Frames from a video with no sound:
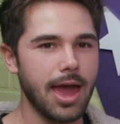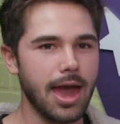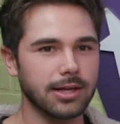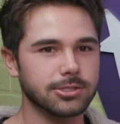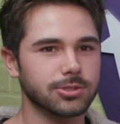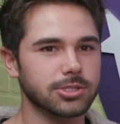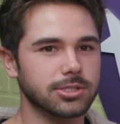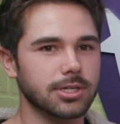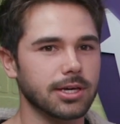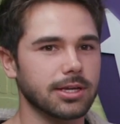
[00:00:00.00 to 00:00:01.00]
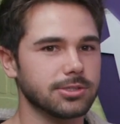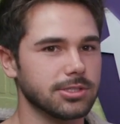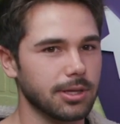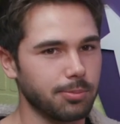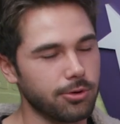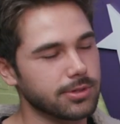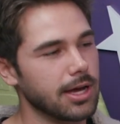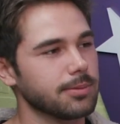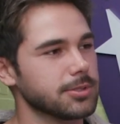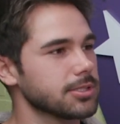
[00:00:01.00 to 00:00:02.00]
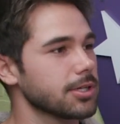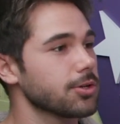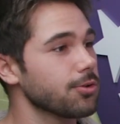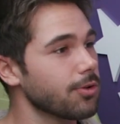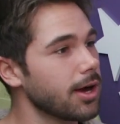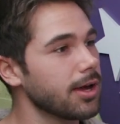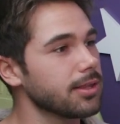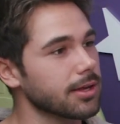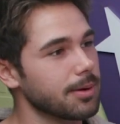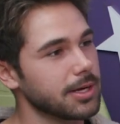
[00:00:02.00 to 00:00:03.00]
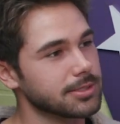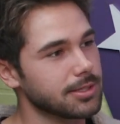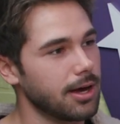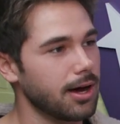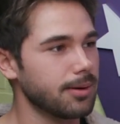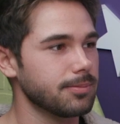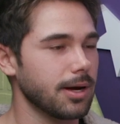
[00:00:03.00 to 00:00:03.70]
And she was just like, and she like broke down to me. She's like, "You're right. Like I messed up.